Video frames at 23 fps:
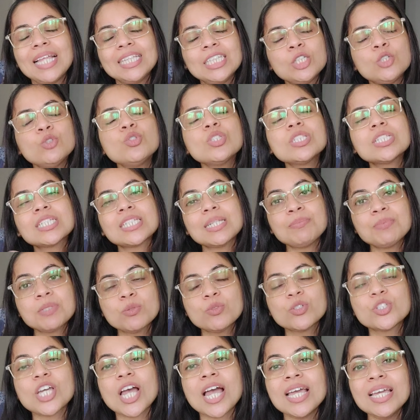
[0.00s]
And the two steps
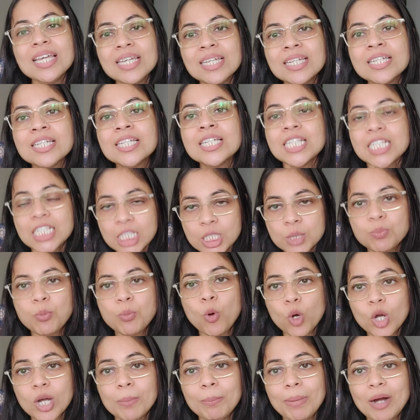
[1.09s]
which I
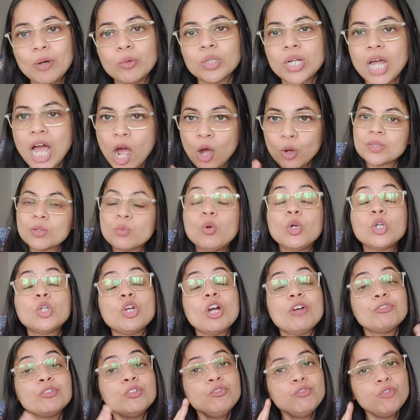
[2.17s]
spoke about, what you
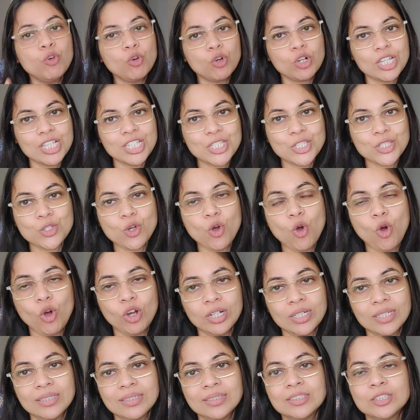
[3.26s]
have to focus
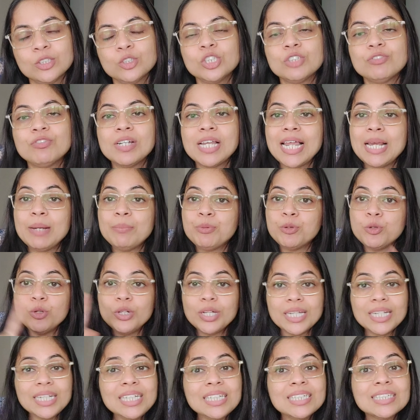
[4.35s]
on. So it will help you
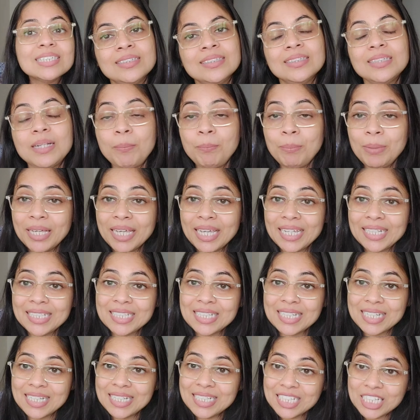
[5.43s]
in
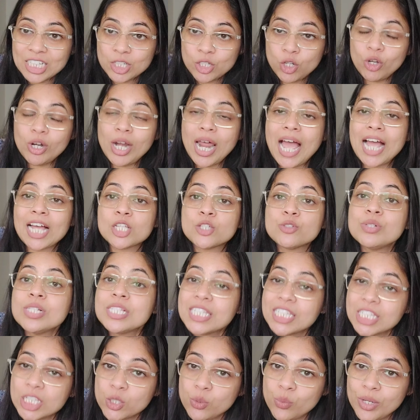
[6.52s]
replicating it in your actual
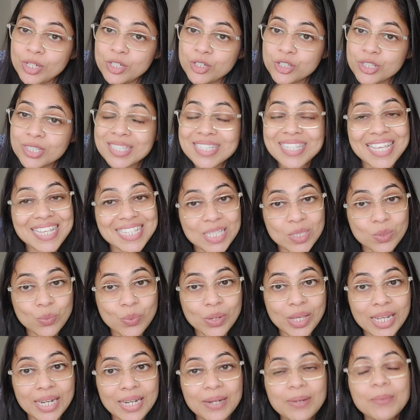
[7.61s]
situations as
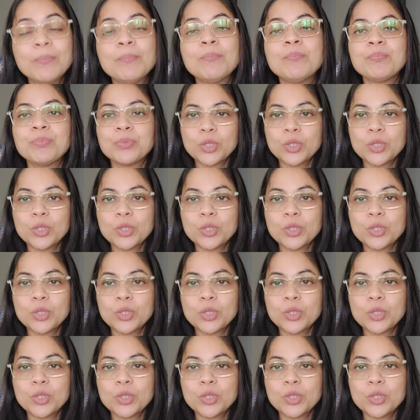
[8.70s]
well.